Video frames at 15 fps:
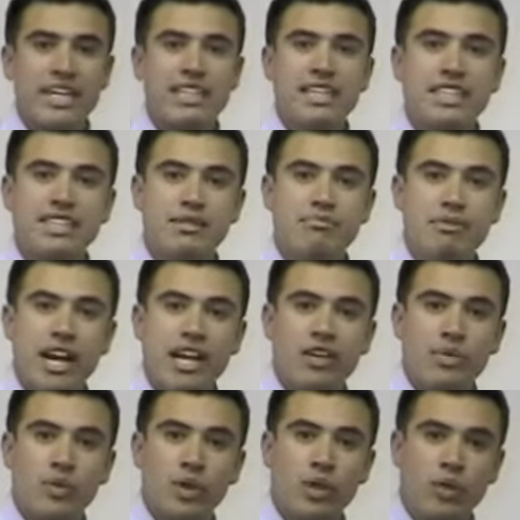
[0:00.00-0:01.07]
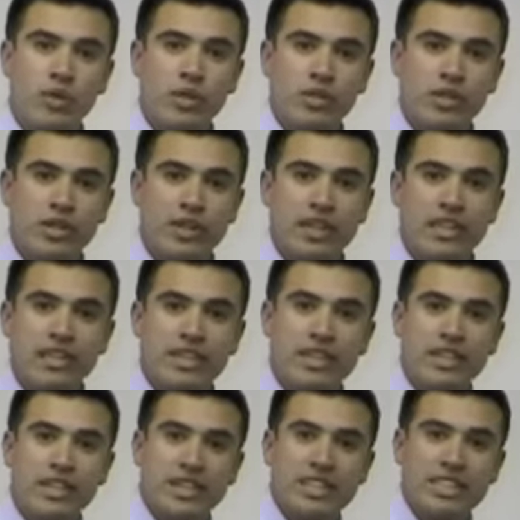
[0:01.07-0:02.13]
it doesn't matter what order they're
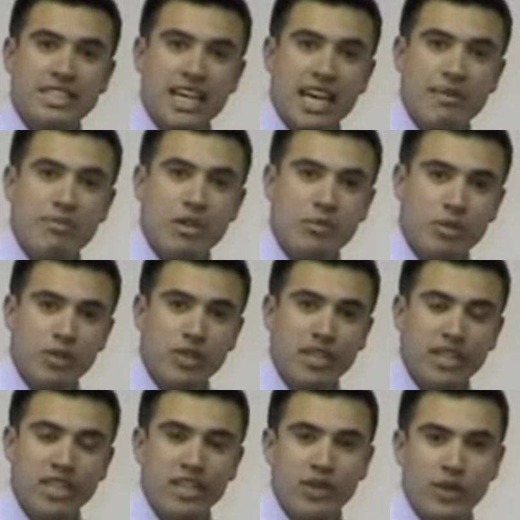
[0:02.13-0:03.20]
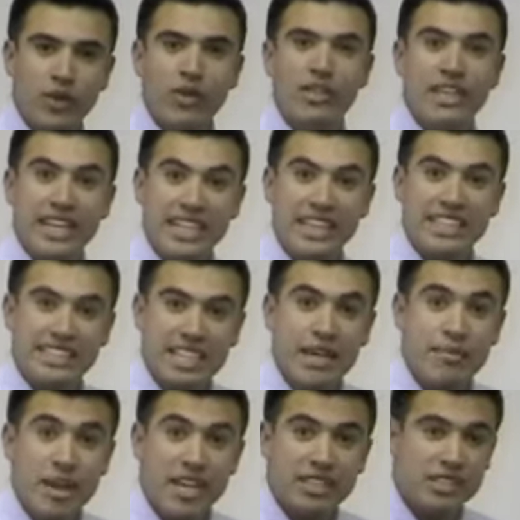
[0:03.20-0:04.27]
in the same community, or they get the
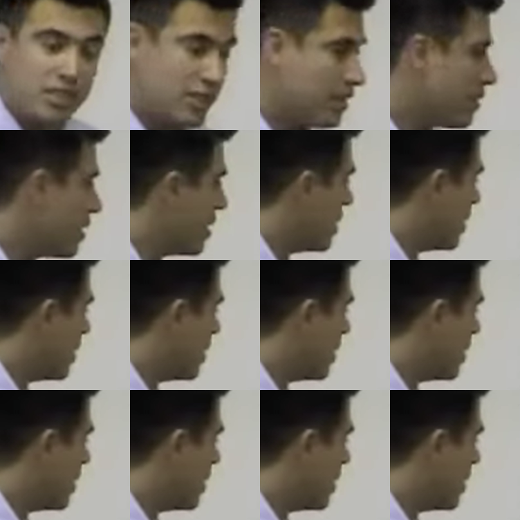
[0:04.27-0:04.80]
same answer.